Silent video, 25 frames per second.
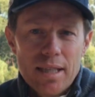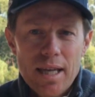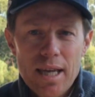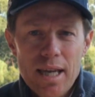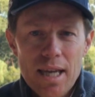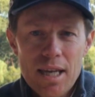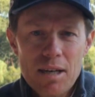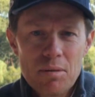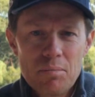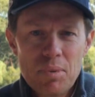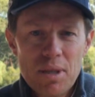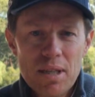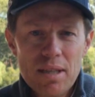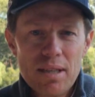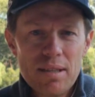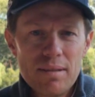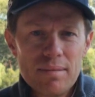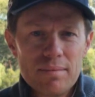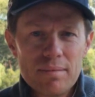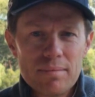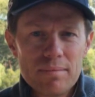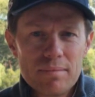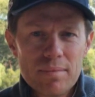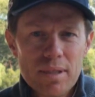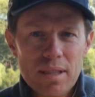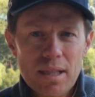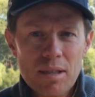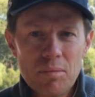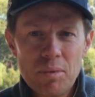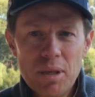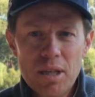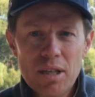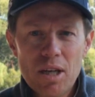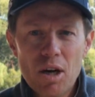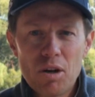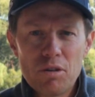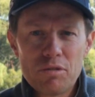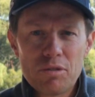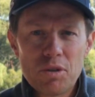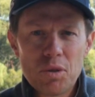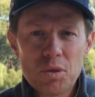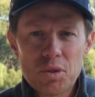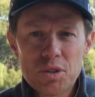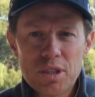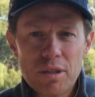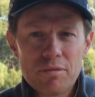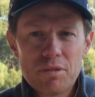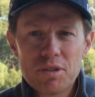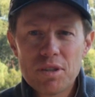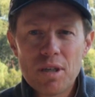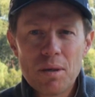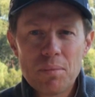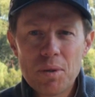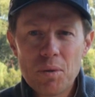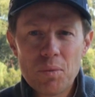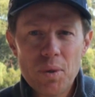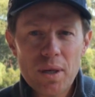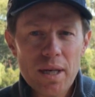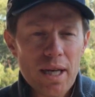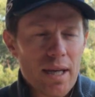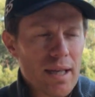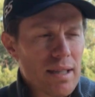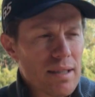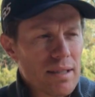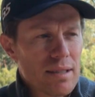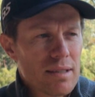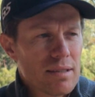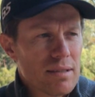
it'd be it'd be a golf course every time you went out,